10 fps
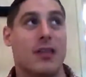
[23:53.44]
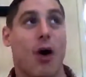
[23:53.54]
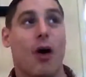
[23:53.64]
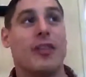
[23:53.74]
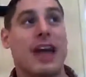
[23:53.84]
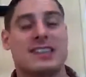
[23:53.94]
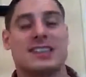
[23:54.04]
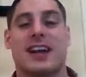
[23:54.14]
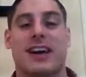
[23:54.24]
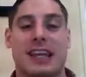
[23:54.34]
not
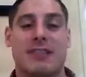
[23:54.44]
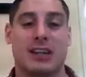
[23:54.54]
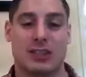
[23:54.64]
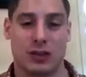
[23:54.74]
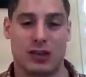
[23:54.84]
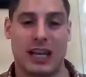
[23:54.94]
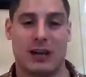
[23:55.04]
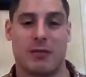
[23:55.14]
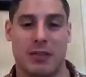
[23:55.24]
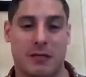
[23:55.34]
necessarily even
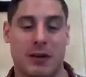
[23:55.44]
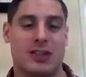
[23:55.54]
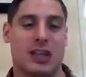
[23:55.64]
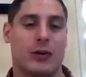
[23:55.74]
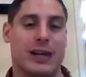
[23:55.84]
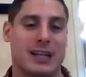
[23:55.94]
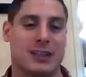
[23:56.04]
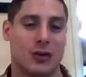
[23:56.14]
associated with the foods that you're eating.